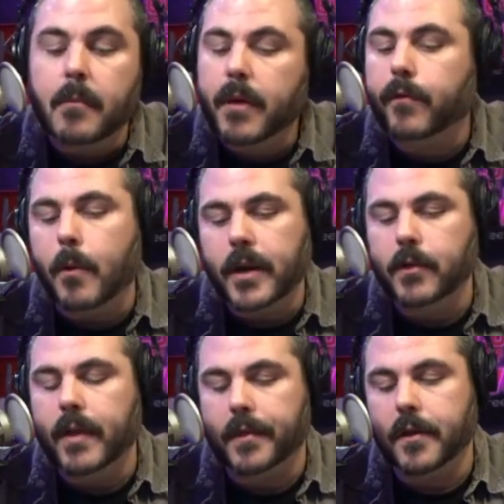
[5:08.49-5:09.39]
Before we
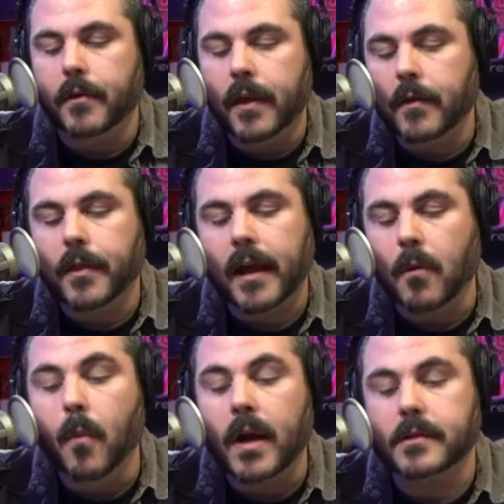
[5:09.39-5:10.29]
do that, though, the other thing I
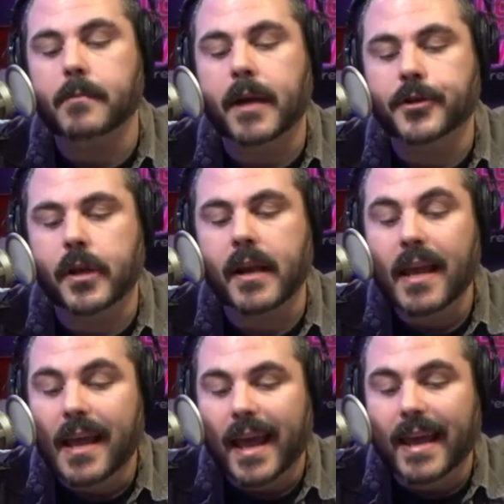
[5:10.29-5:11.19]
want to mention
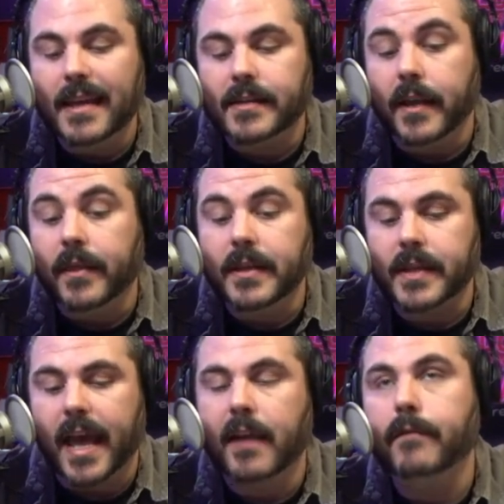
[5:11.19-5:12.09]
is this
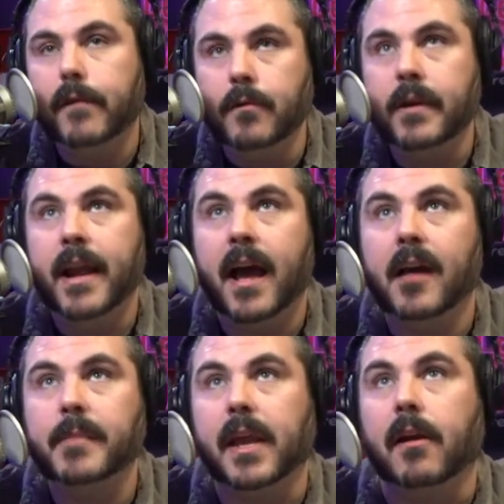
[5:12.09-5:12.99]
headphone
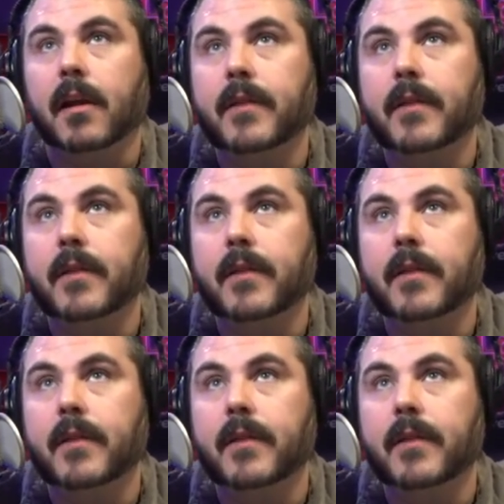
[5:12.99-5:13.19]
knob here,